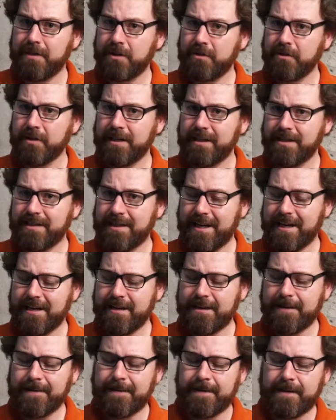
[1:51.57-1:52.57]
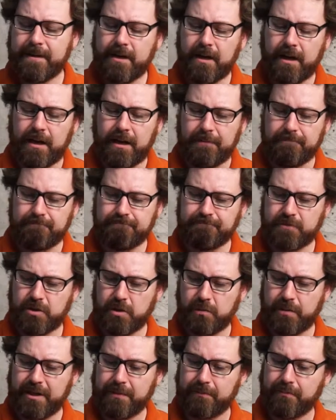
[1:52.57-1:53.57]
milk in a tank,
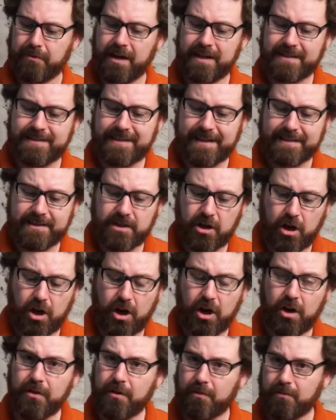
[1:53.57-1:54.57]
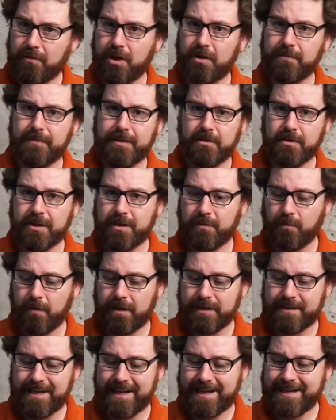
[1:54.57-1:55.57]
so we can process all the raw milk in
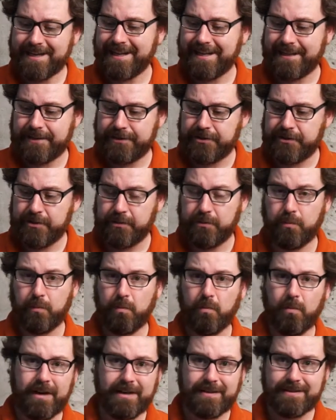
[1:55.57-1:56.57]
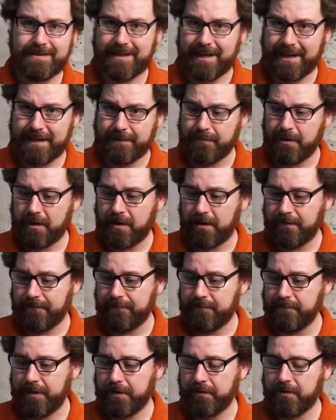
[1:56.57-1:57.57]
one tank into one type
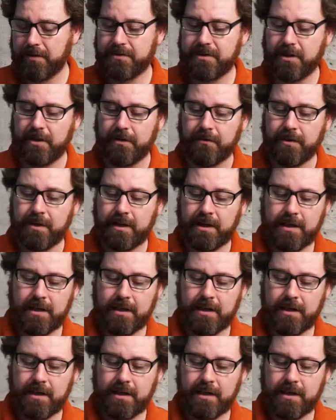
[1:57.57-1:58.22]
of milk. So